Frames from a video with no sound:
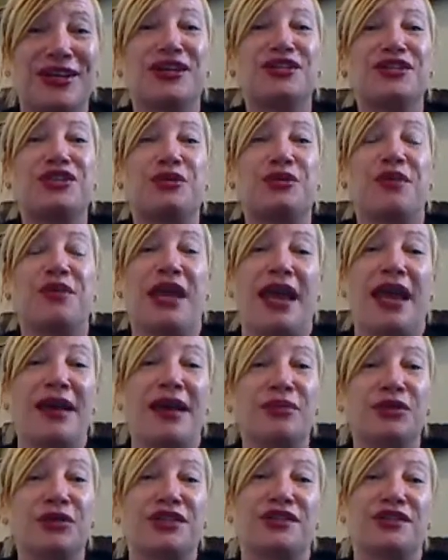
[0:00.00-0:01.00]
to be
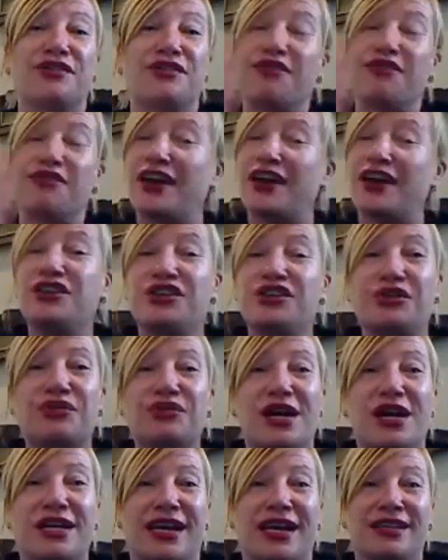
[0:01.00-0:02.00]
able to defend you
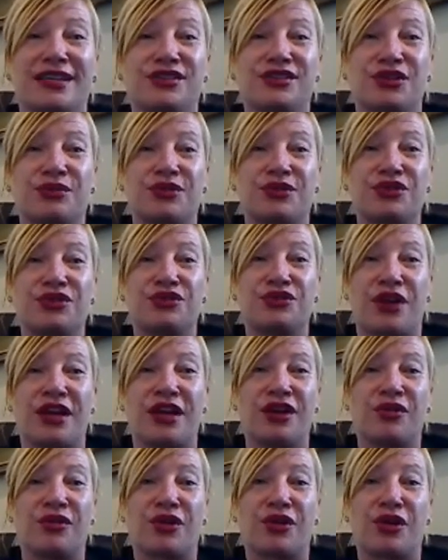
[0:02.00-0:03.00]
against a restraining
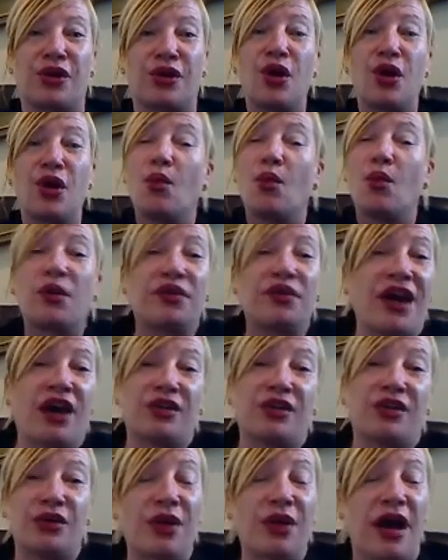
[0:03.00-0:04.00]
order without
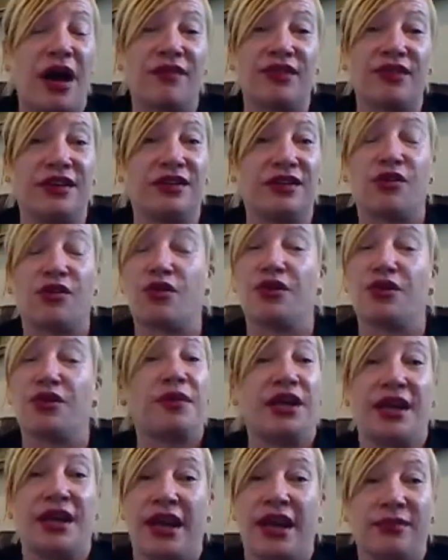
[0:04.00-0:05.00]
you having or
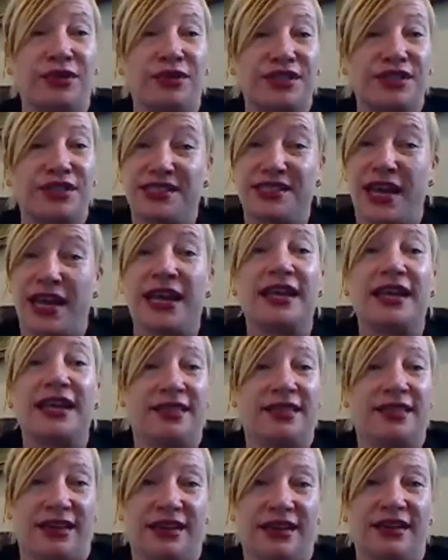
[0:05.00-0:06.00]
being able to say
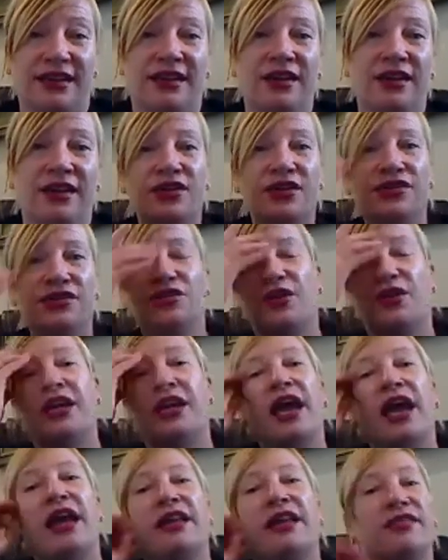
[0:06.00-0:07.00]
anything. So
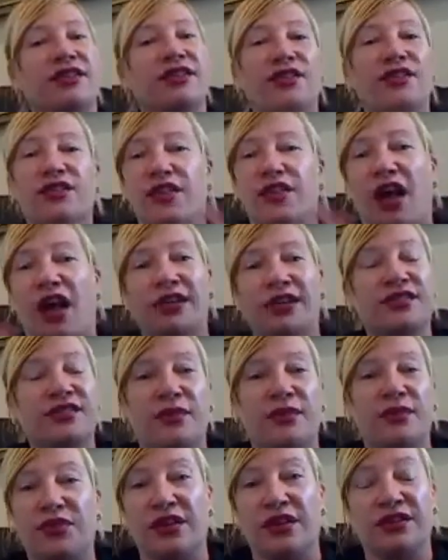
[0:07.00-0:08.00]
again, this is not
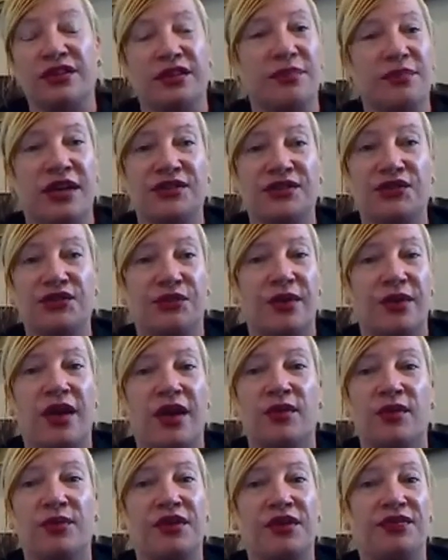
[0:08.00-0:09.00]
something to mess
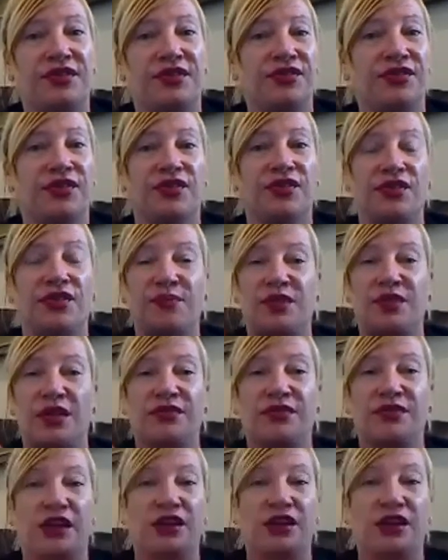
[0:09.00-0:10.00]
around with. This is something
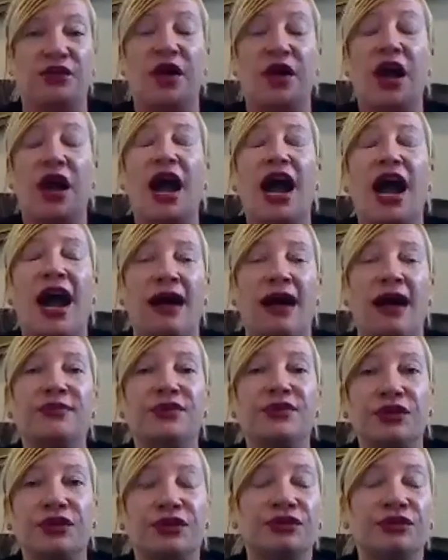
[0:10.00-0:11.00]
that you
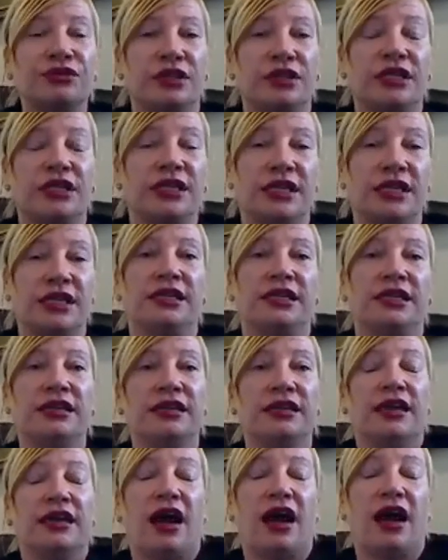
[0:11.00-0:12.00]
absolutely need
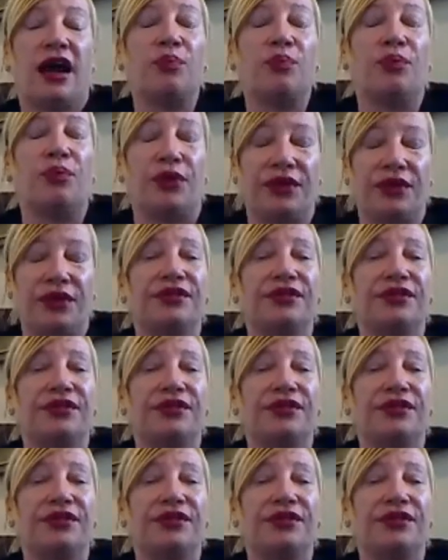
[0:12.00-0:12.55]
help with.